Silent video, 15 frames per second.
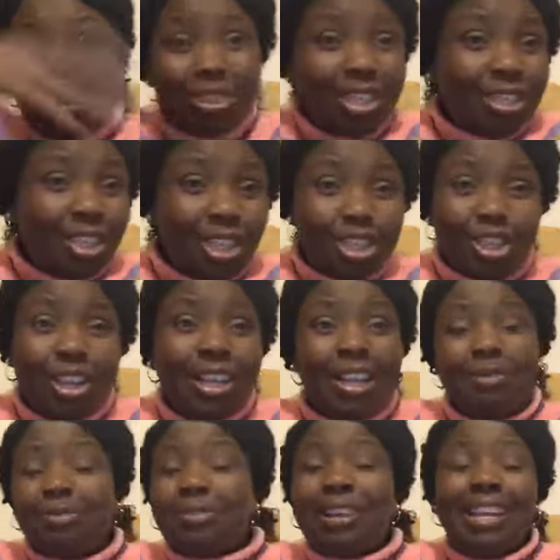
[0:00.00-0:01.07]
using the
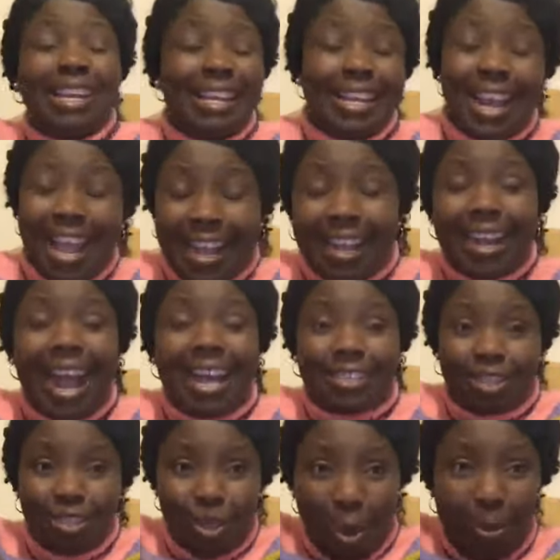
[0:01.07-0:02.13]
toilet freely, like
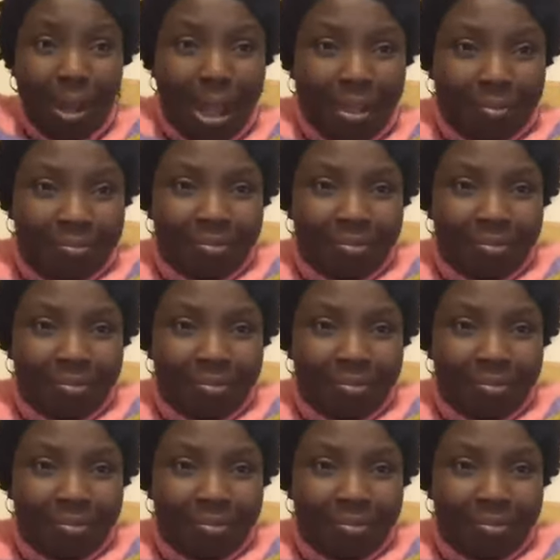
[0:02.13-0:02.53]
as normal,